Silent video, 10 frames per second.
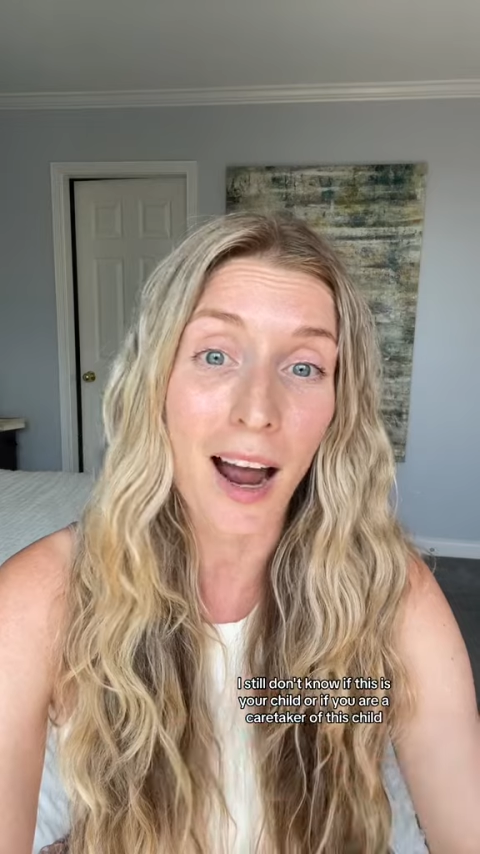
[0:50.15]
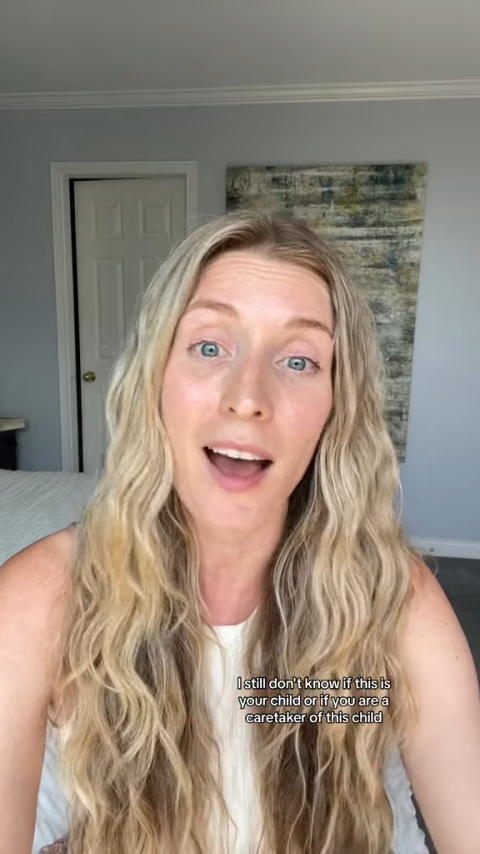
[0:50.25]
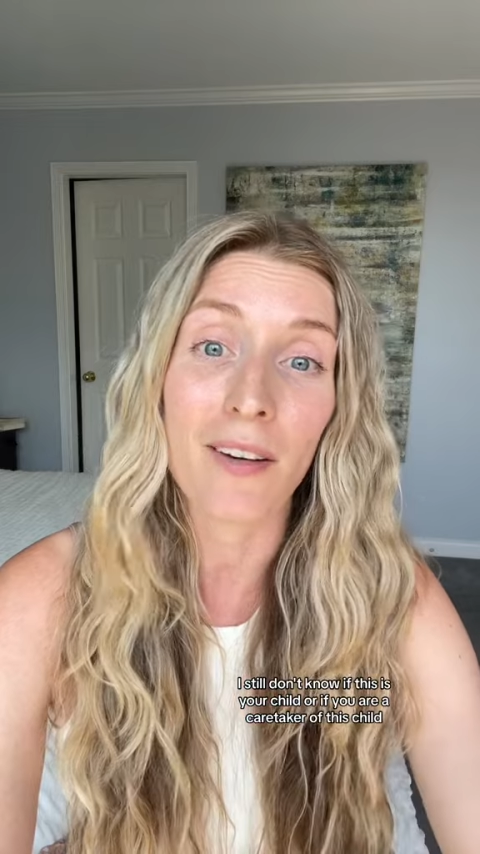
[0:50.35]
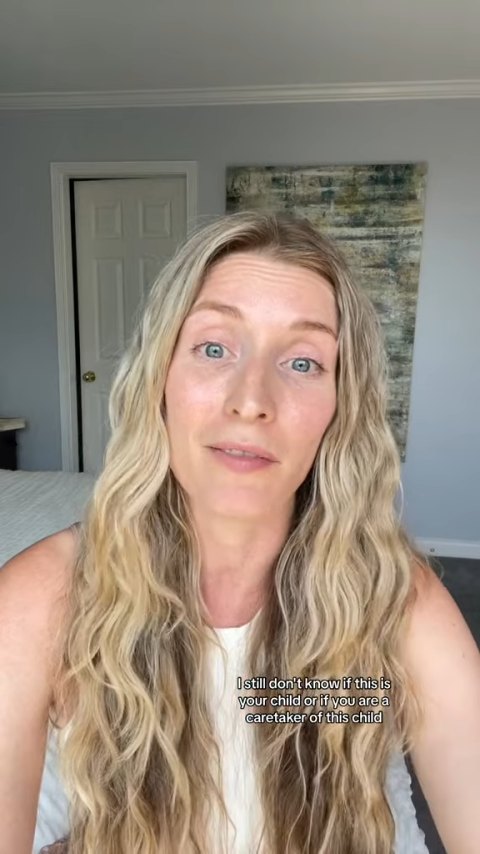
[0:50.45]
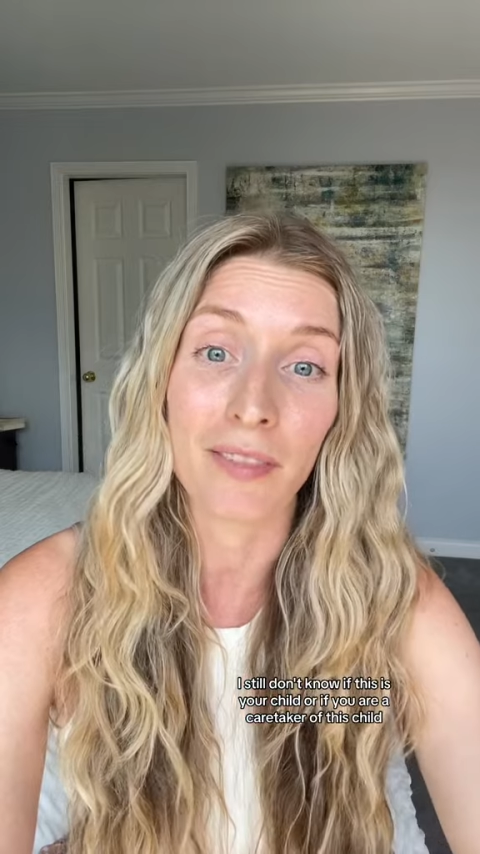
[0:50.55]

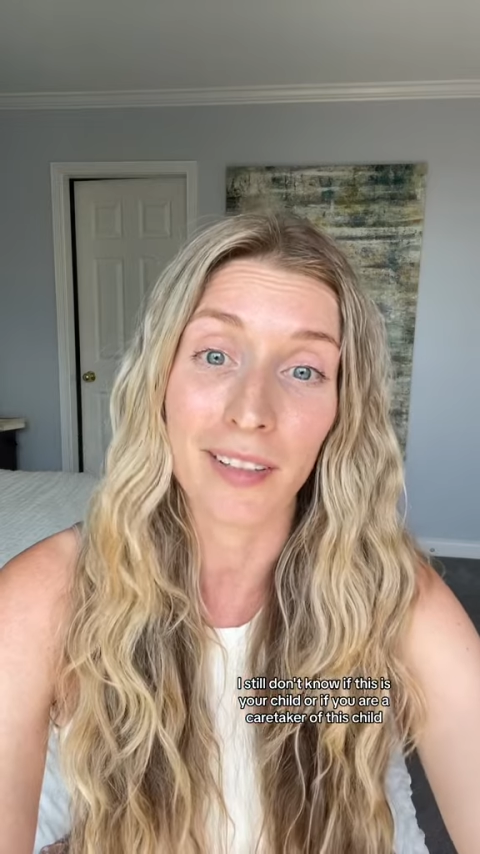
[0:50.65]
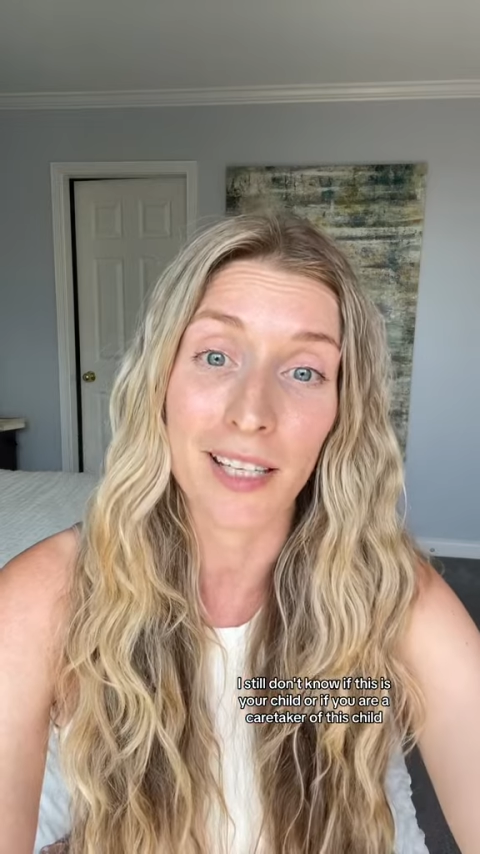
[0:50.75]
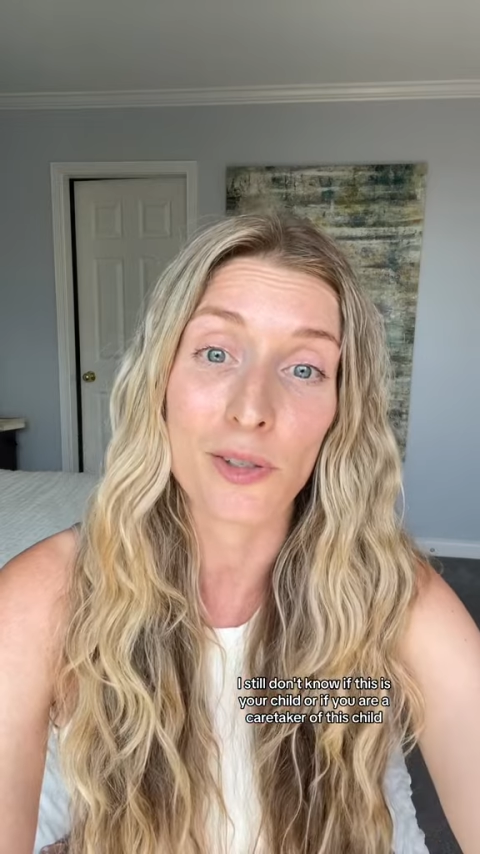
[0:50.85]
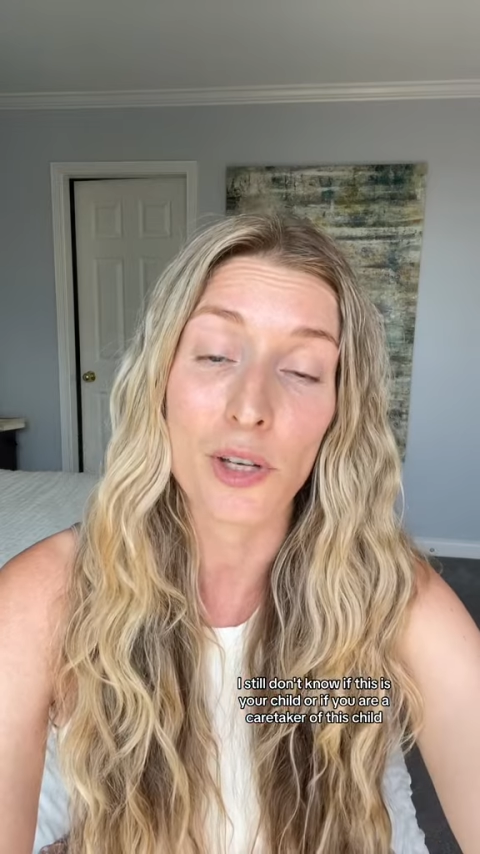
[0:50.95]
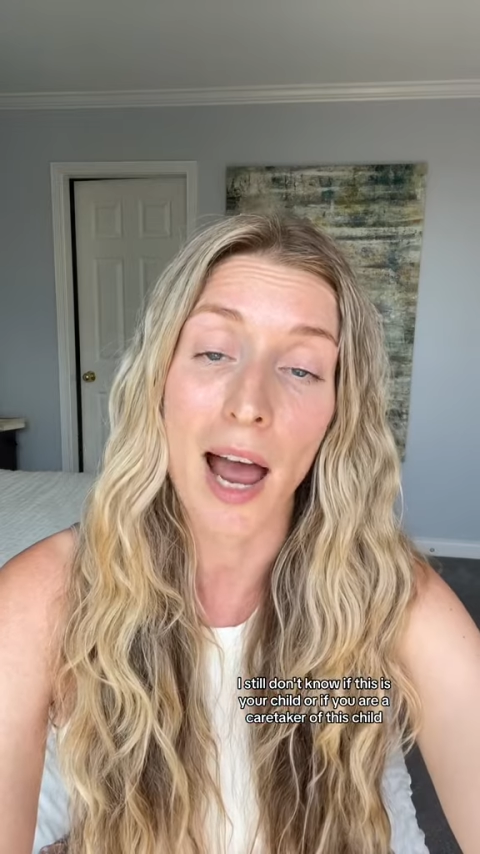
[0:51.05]
of
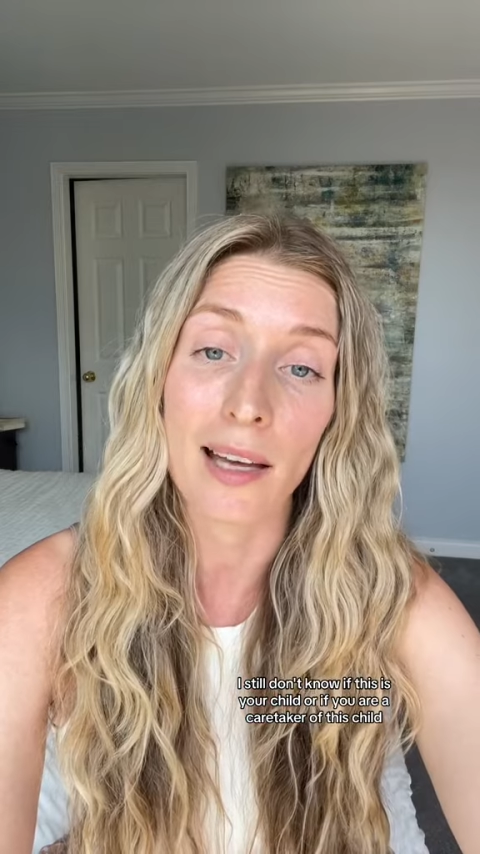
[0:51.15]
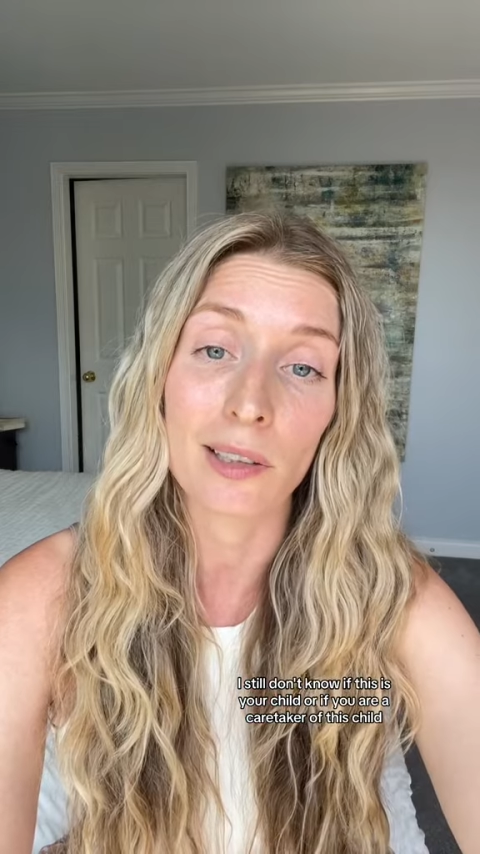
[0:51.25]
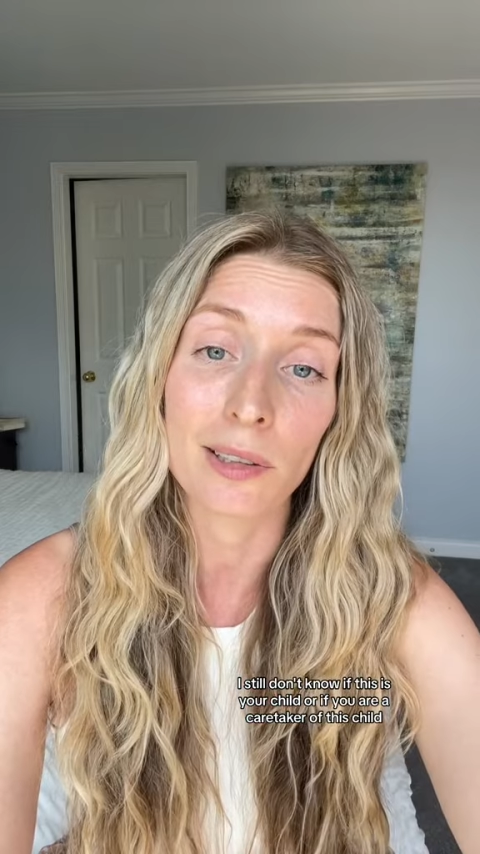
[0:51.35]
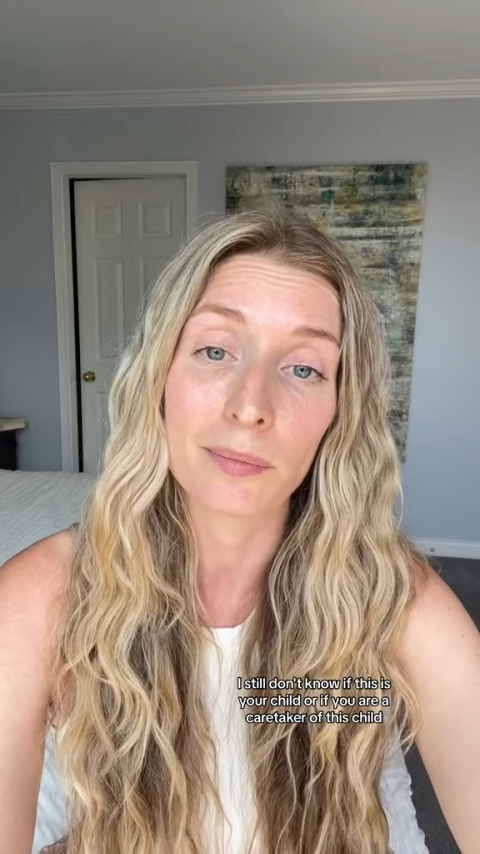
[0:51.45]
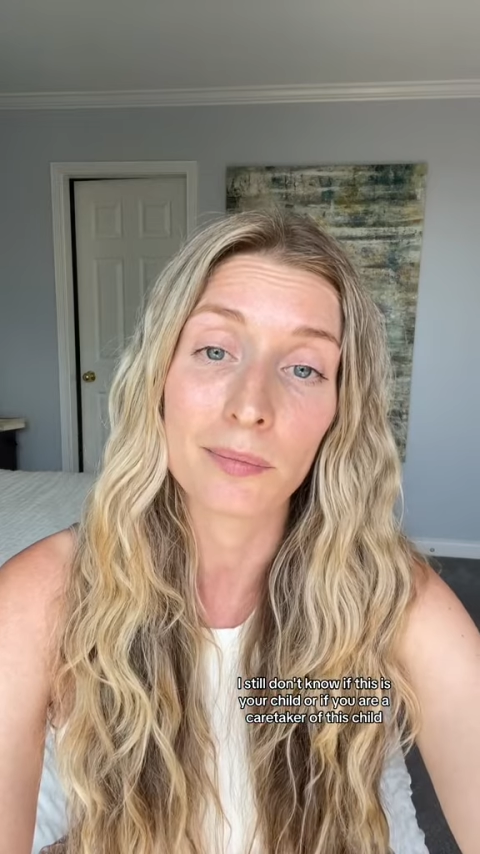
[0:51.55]
this child.